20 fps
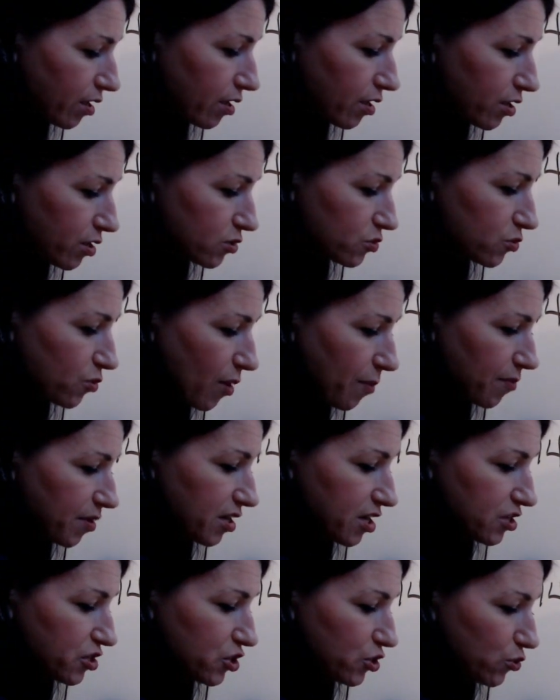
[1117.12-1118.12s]
So I'm going
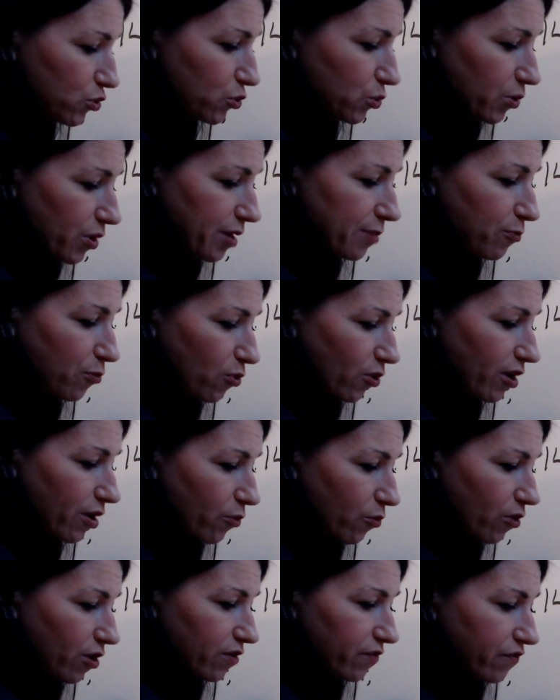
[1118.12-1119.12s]
to do
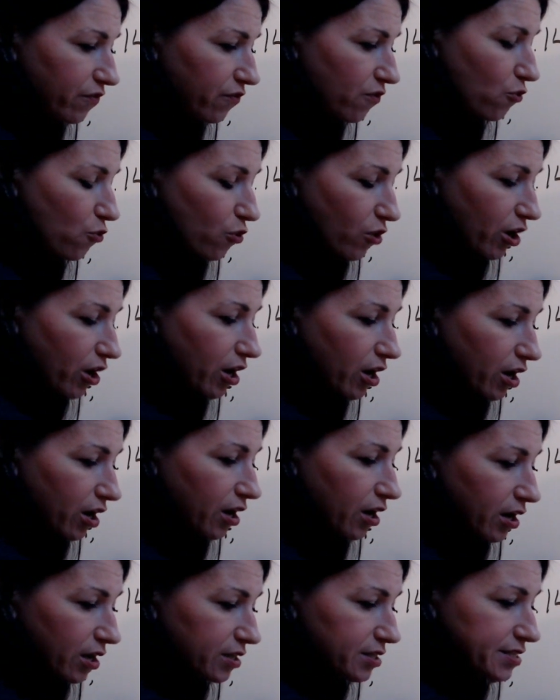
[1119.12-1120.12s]
3.14
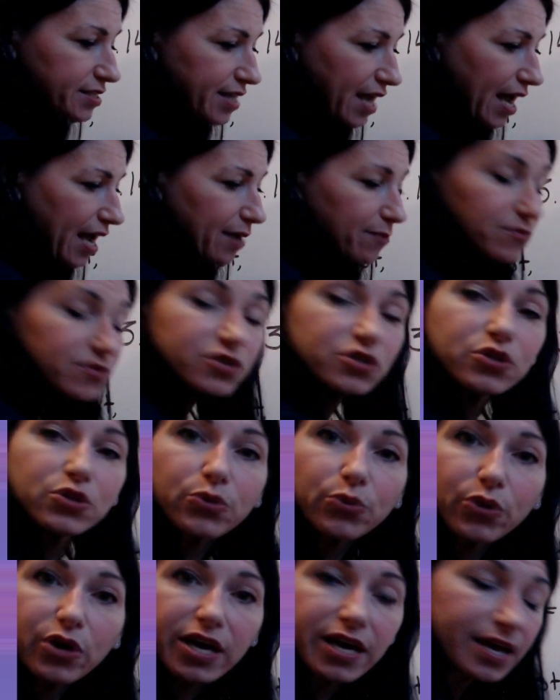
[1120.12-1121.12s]
times
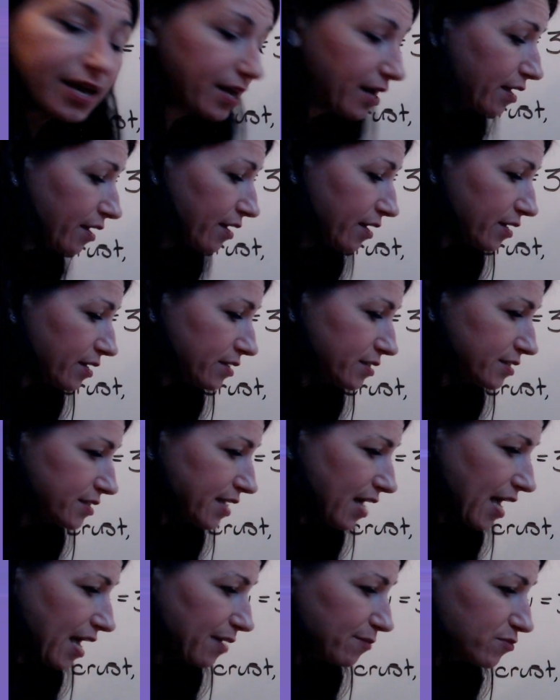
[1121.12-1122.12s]
3
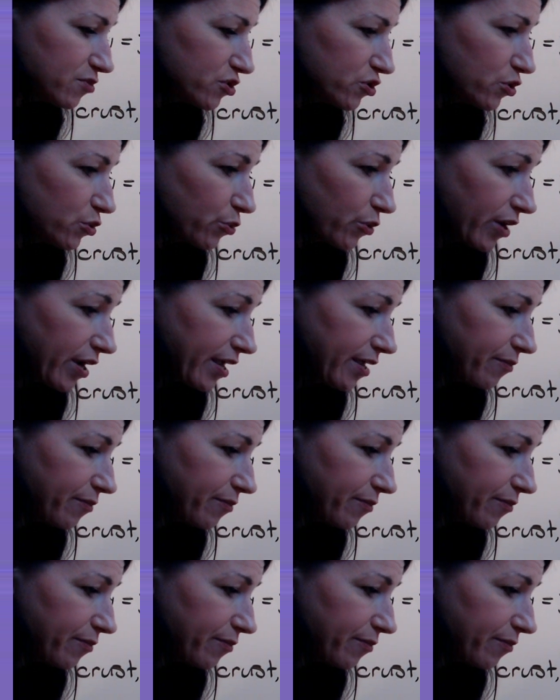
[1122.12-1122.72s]
times 3.